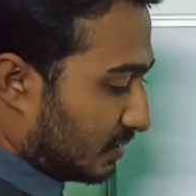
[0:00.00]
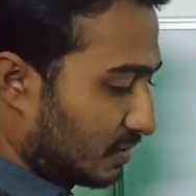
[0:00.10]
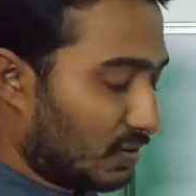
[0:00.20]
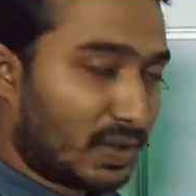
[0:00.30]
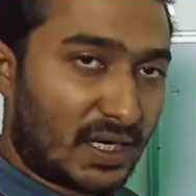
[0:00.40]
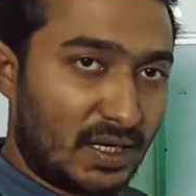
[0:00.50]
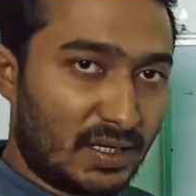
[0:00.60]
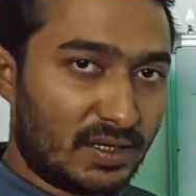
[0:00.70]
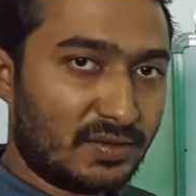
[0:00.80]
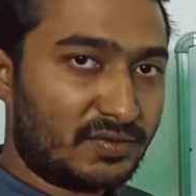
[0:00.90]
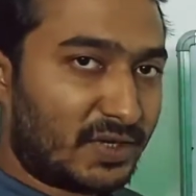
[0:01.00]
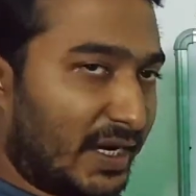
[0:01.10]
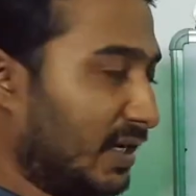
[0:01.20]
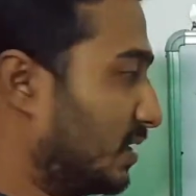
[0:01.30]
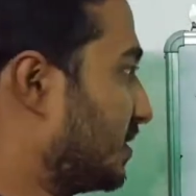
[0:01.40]
So what are
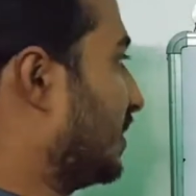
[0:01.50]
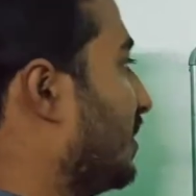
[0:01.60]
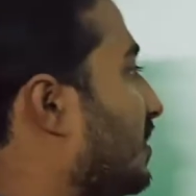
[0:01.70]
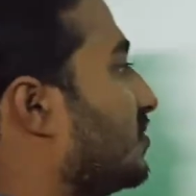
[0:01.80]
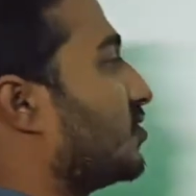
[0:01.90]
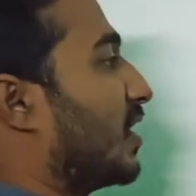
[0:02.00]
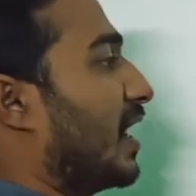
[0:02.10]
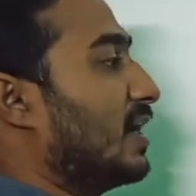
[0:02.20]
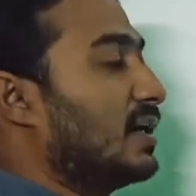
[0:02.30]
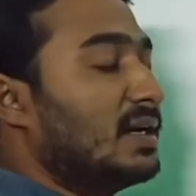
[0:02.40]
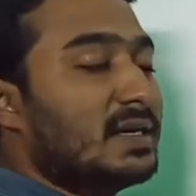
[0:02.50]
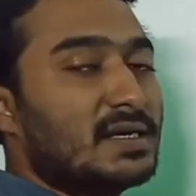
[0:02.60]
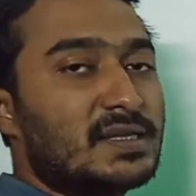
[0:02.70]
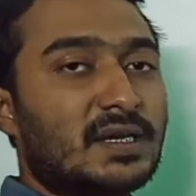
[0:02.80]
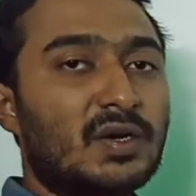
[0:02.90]
triangles? Triangle
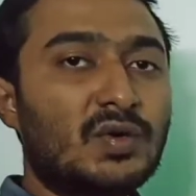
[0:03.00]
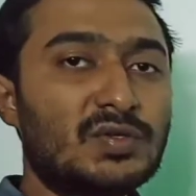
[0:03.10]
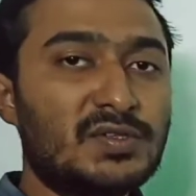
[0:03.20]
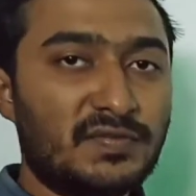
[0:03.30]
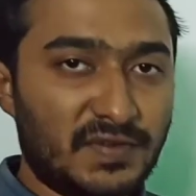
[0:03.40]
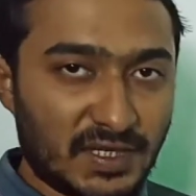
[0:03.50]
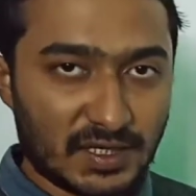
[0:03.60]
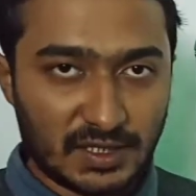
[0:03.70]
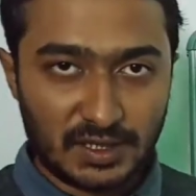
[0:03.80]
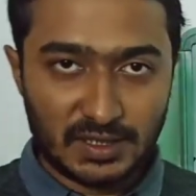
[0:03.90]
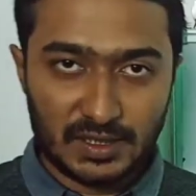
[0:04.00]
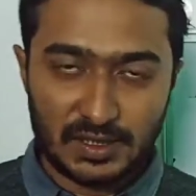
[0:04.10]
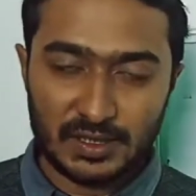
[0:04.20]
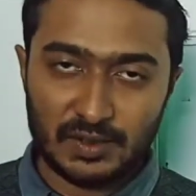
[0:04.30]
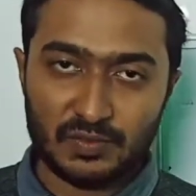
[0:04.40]
is a closed figure
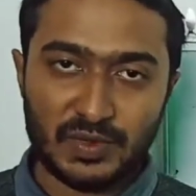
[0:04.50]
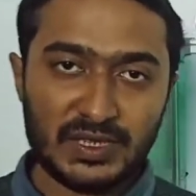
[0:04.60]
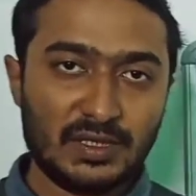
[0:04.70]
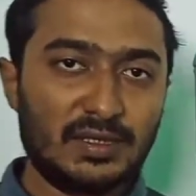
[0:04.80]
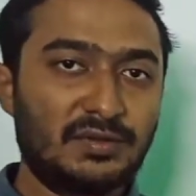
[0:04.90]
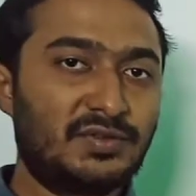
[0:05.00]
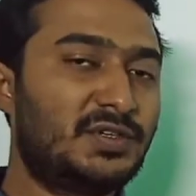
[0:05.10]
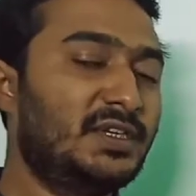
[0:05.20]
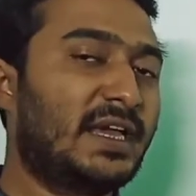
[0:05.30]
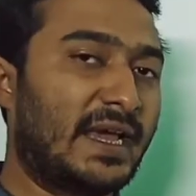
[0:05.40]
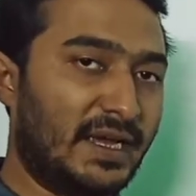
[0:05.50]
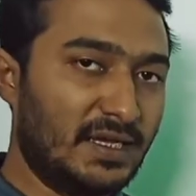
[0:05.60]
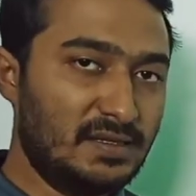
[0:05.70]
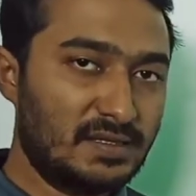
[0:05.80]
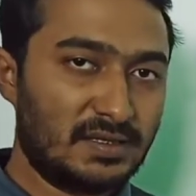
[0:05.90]
with 3
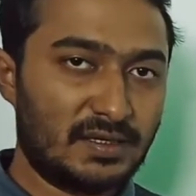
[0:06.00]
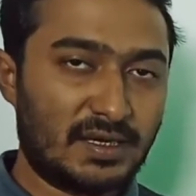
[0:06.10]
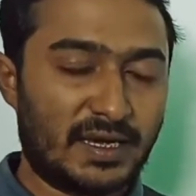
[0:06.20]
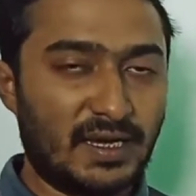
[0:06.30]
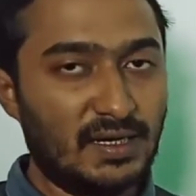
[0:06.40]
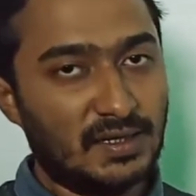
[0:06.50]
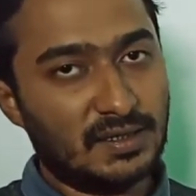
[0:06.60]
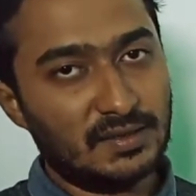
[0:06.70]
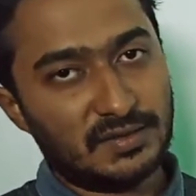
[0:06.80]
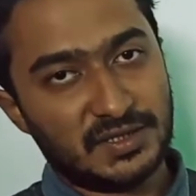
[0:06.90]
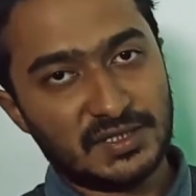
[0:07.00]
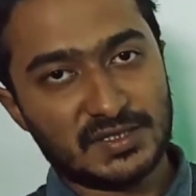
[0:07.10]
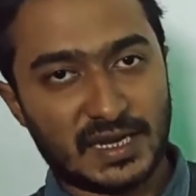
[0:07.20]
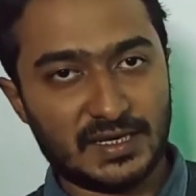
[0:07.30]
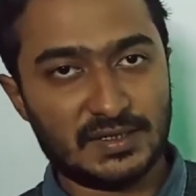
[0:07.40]
angles and 3
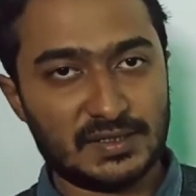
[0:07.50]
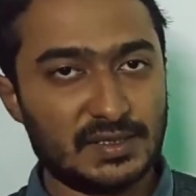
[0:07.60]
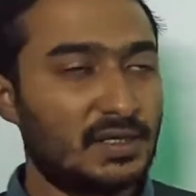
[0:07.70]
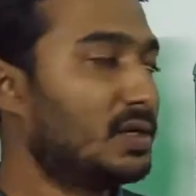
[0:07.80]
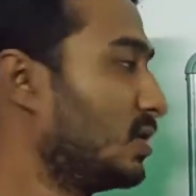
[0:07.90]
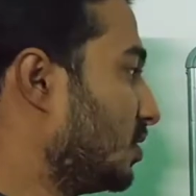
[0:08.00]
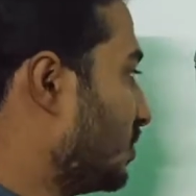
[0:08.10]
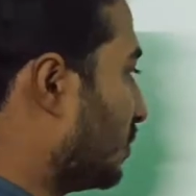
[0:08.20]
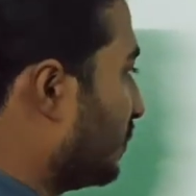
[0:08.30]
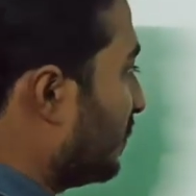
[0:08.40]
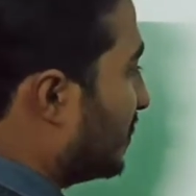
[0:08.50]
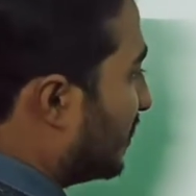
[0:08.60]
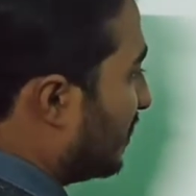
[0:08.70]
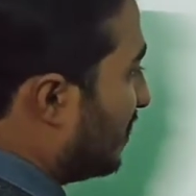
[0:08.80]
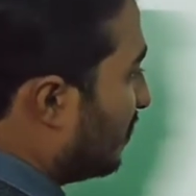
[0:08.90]
sides. So we
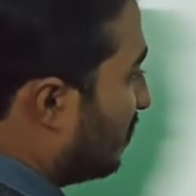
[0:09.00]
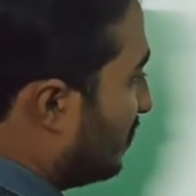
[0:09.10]
generally know